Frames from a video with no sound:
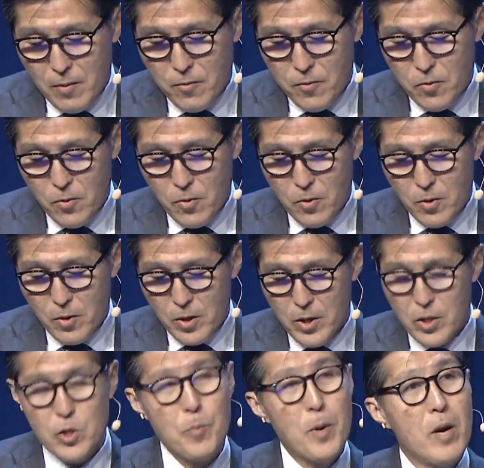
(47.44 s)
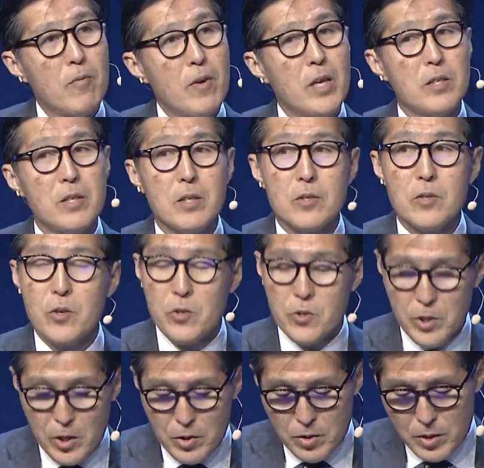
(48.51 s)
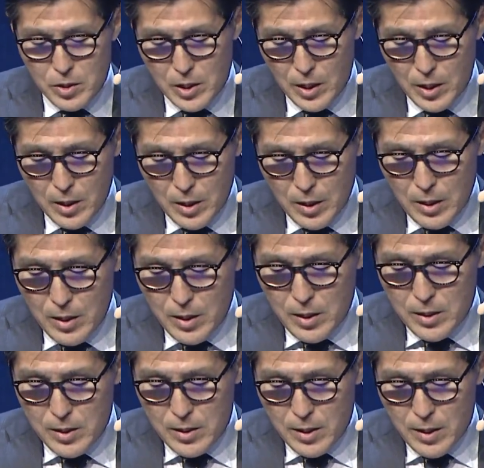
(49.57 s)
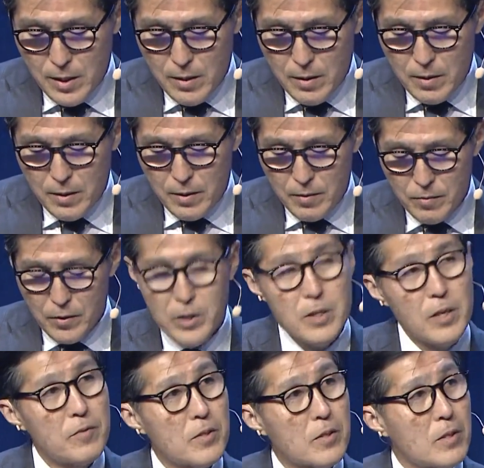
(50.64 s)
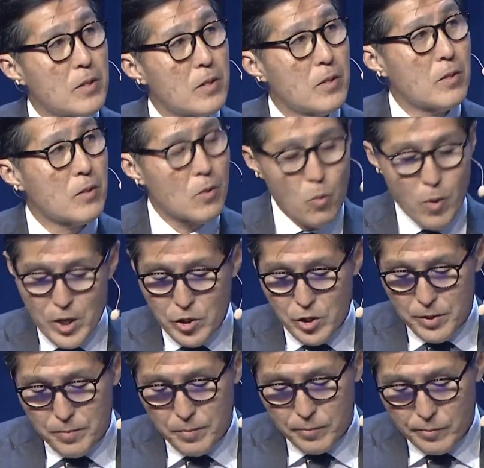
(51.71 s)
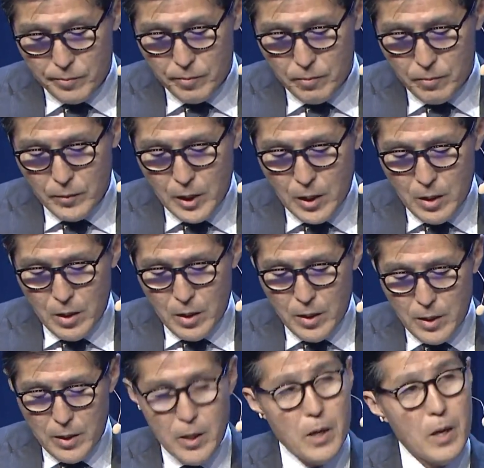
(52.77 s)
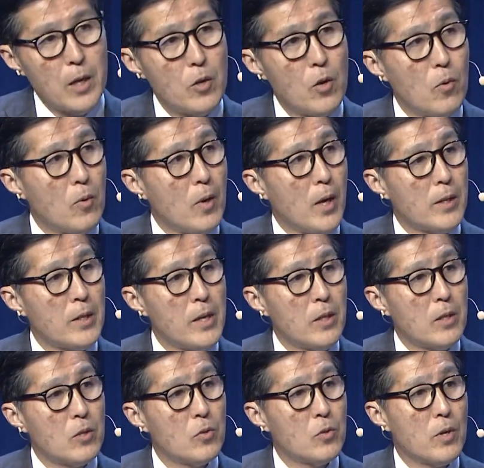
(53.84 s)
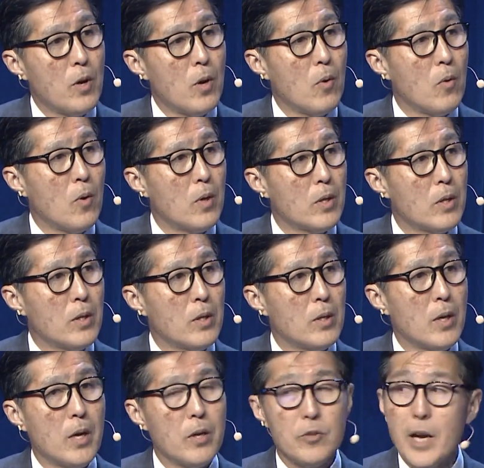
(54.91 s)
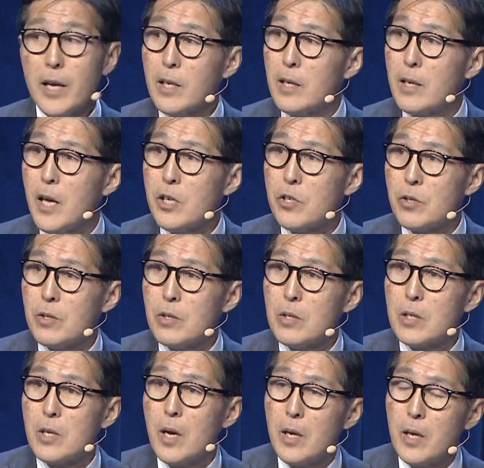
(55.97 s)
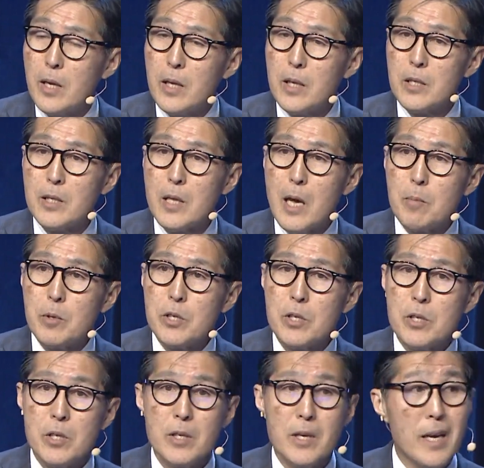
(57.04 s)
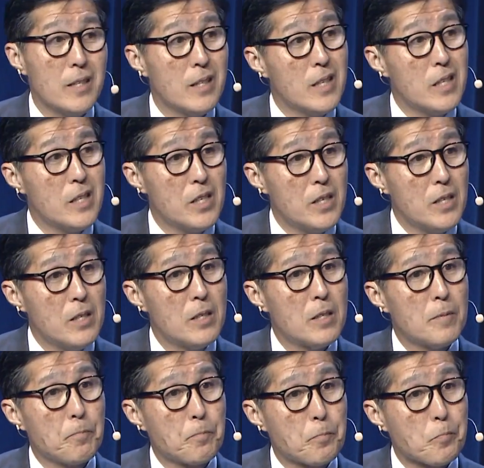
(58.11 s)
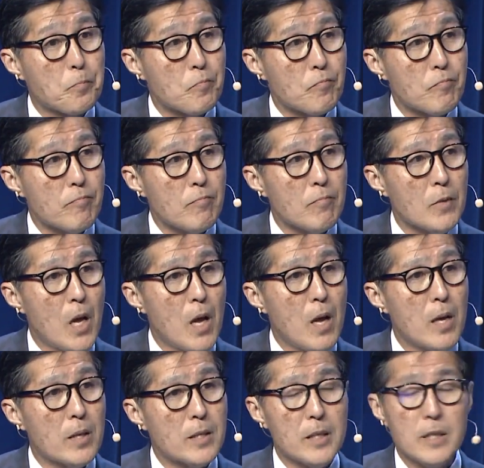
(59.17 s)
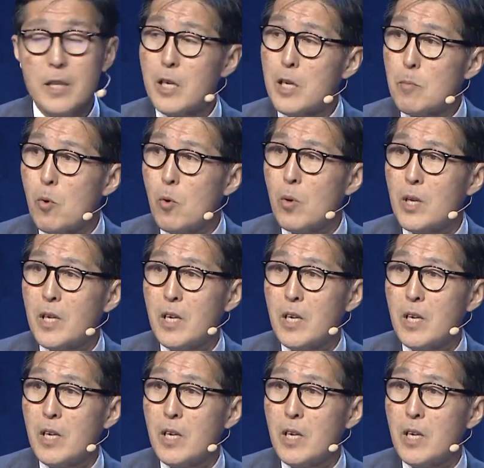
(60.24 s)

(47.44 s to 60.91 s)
for Japan Racing Association, it's a very difficult question. I think you know the United Nations established the SDGs, Sustainable